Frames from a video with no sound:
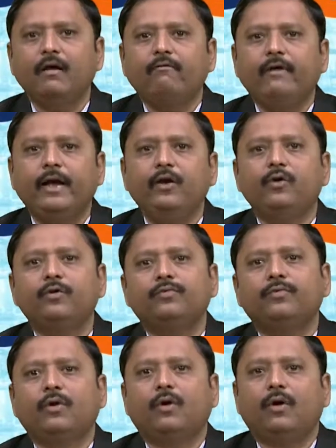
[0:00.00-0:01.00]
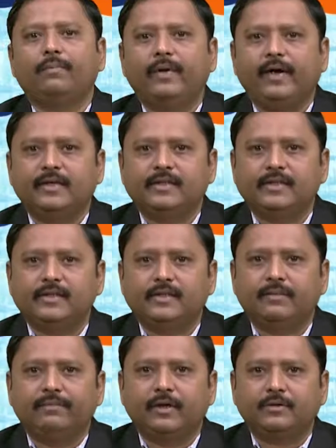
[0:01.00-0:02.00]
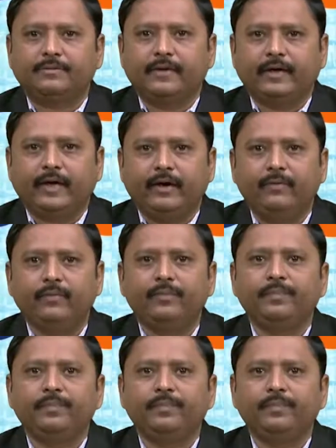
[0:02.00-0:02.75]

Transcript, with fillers: When look for operating system perspective,